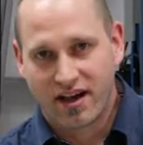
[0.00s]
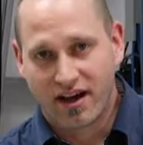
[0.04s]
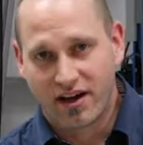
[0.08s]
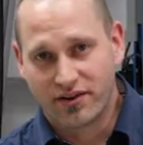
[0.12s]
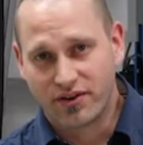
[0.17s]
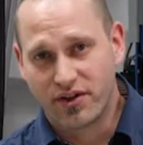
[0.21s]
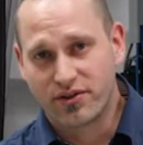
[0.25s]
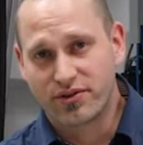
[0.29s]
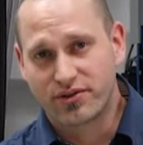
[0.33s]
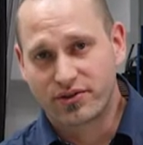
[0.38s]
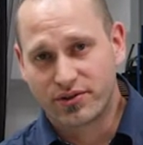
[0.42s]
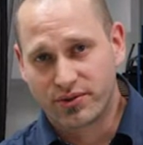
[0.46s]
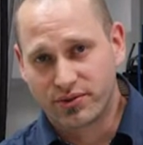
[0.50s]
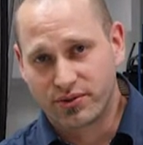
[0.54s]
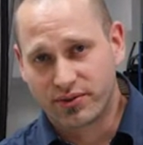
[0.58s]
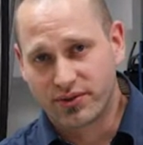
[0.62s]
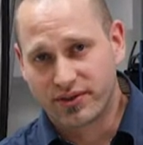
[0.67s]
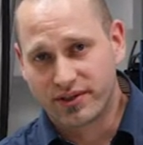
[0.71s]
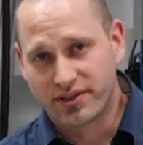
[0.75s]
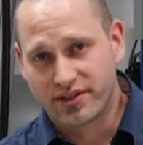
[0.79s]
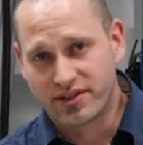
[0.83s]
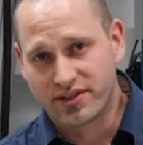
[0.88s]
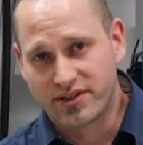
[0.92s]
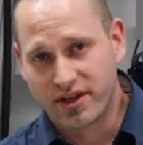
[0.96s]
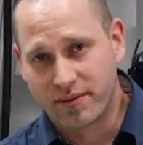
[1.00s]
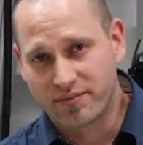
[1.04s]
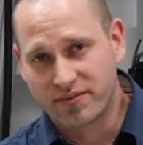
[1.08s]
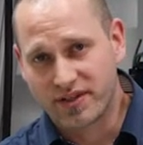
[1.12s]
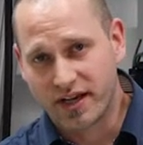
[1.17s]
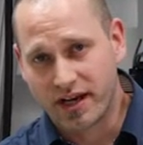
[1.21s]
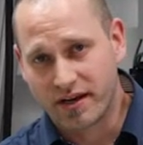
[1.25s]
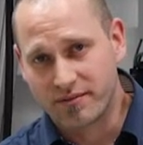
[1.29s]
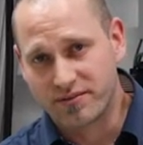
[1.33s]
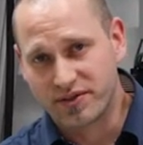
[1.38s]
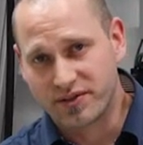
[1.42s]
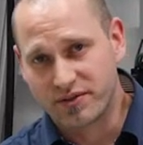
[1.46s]
Another tool that is
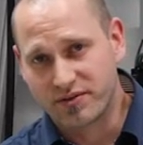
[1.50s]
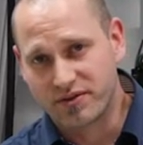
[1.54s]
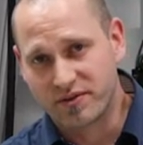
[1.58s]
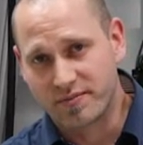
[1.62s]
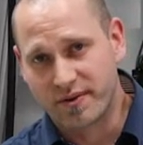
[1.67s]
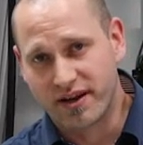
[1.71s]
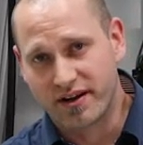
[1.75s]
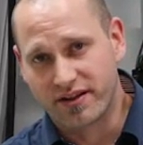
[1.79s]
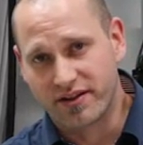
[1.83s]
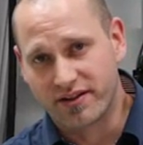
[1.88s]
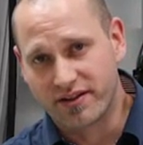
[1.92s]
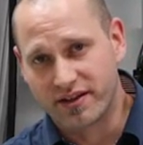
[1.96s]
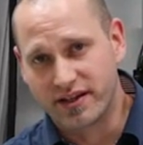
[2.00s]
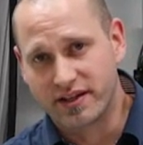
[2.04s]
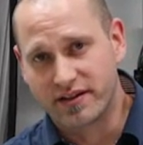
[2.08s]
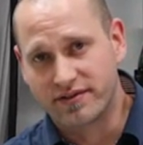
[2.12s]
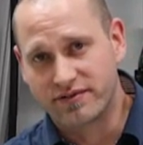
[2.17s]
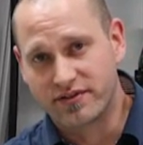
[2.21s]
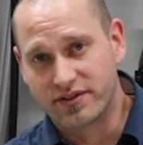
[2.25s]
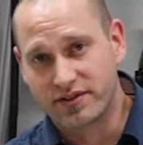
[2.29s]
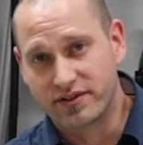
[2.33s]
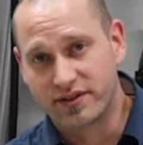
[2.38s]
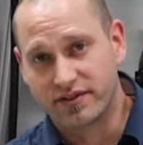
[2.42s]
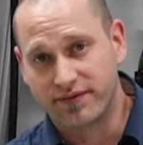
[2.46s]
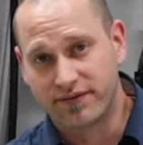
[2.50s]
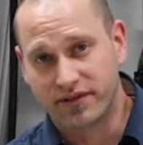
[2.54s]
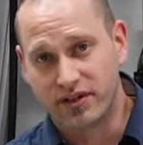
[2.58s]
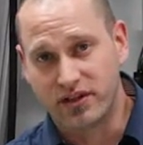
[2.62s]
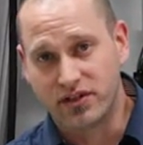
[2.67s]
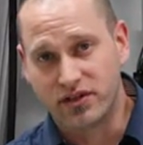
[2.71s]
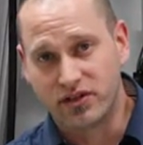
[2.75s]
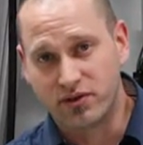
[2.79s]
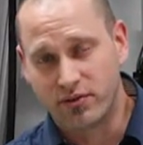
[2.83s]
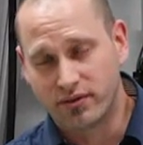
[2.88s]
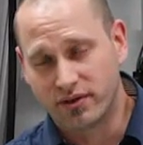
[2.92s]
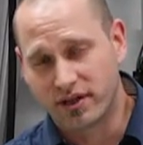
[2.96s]
sometimes used by thieves to
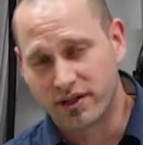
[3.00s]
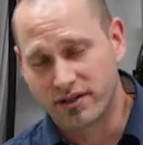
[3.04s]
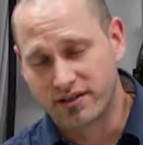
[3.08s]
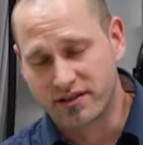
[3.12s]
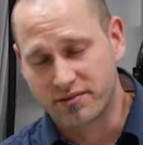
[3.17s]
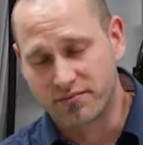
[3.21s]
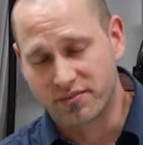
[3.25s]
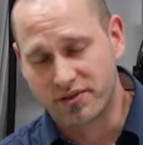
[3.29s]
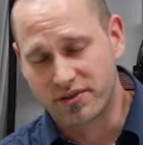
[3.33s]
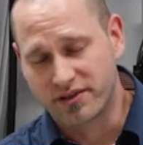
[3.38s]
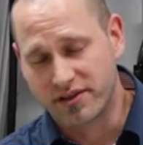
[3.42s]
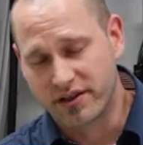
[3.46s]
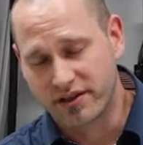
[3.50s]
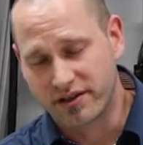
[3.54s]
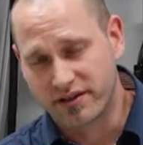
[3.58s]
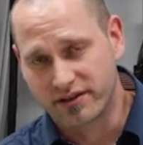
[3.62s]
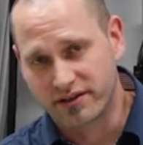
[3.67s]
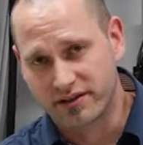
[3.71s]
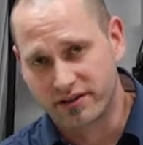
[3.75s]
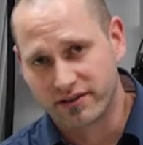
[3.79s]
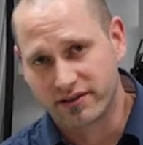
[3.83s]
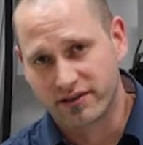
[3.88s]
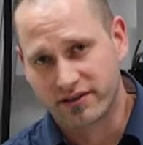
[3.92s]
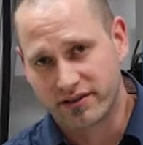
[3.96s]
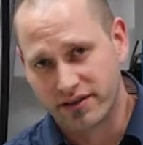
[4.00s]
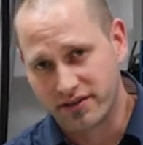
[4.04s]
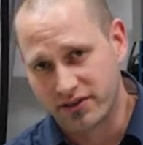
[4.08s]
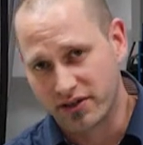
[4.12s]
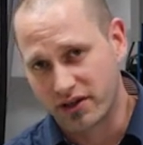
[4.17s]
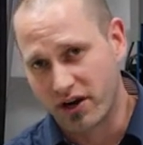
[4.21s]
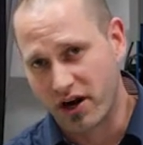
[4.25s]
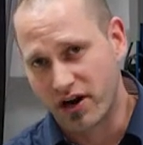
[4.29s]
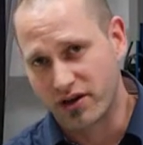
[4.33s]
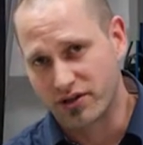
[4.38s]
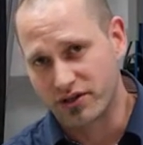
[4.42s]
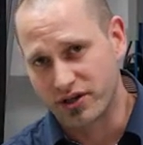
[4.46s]
defeat U-locks in particular is
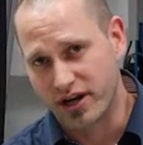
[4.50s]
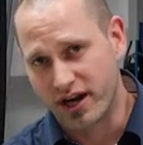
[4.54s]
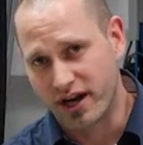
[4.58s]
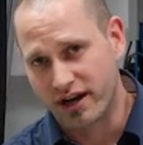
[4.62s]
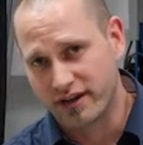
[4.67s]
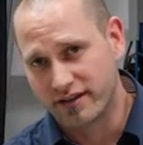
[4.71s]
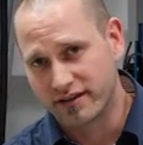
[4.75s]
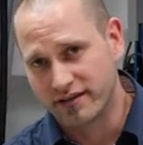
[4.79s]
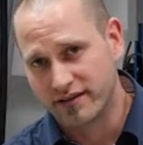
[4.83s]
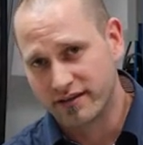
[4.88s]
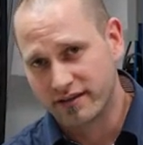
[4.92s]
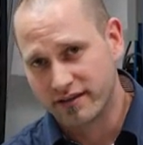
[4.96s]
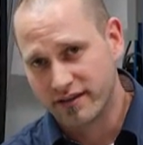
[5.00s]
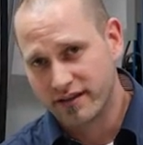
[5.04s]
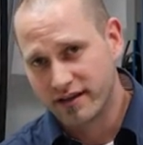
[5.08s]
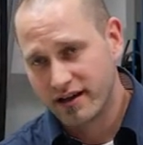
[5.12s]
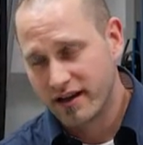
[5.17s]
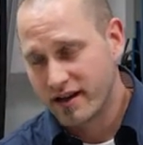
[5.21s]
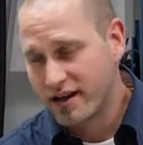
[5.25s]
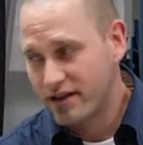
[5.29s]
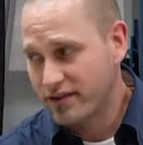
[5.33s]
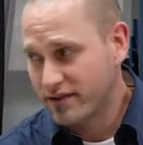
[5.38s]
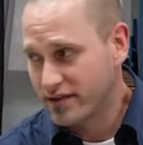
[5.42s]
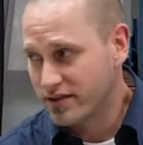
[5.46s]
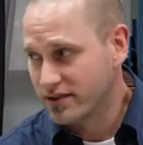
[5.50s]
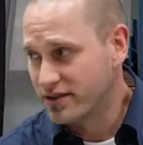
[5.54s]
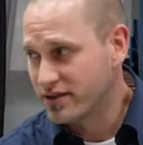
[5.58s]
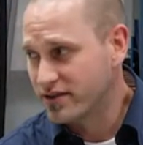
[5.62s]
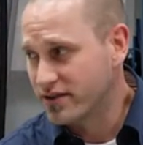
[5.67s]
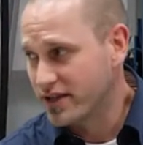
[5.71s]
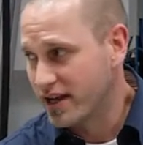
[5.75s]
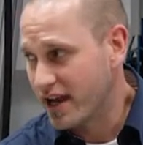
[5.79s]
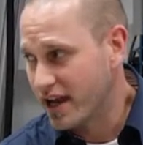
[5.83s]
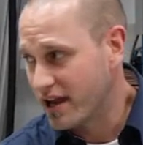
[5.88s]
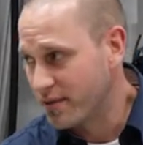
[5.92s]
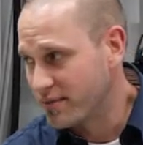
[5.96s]
a carjack. This
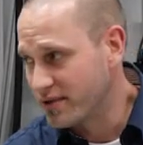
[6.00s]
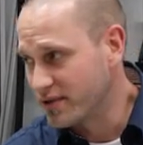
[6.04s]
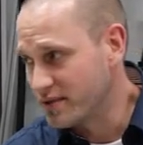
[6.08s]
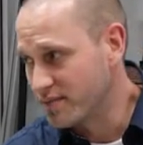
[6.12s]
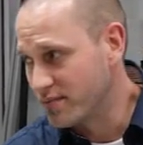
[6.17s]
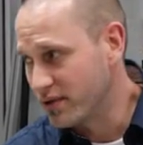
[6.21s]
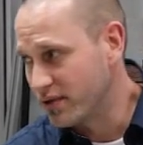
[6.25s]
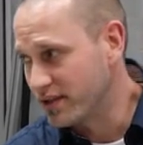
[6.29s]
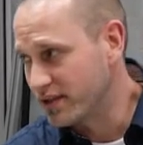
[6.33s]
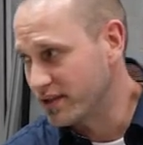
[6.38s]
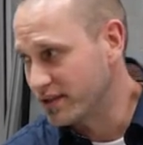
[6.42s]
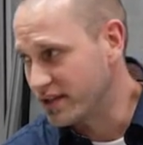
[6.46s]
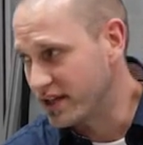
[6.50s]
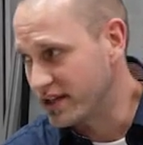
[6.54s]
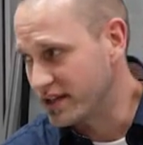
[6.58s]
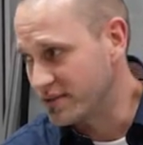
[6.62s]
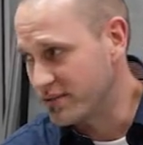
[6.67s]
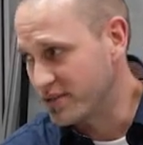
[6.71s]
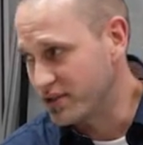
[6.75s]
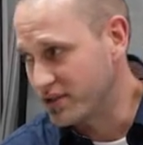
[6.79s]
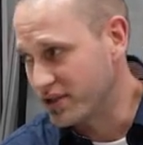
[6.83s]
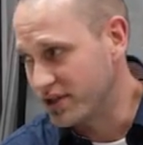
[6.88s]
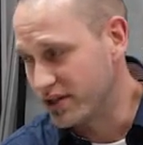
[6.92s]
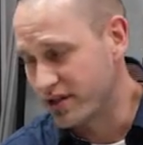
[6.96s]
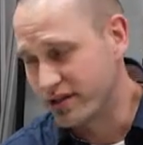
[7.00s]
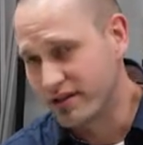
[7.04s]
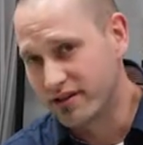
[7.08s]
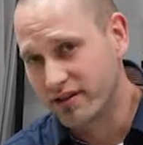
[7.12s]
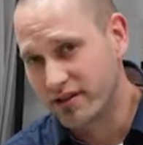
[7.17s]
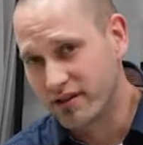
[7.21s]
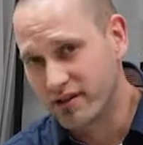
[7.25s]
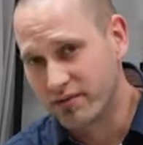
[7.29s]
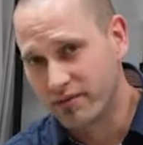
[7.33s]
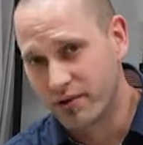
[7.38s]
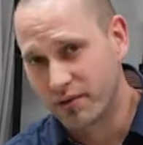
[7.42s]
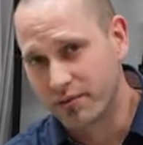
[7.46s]
is the ABUS pulling test machine,
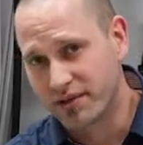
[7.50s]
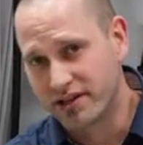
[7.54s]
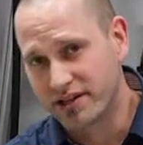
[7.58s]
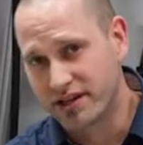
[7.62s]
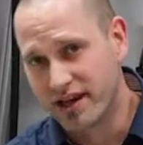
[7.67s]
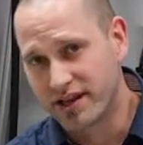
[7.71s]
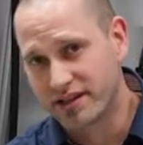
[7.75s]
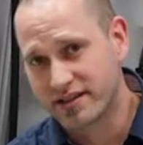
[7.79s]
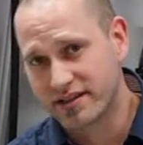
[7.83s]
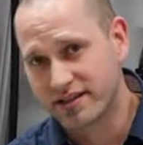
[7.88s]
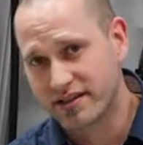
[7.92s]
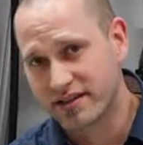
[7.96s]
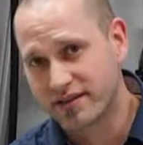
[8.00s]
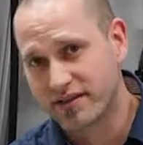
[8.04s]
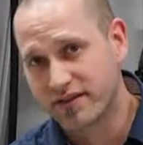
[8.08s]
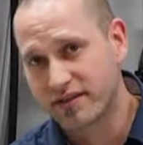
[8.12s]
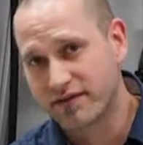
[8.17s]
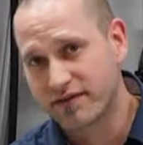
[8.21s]
where we test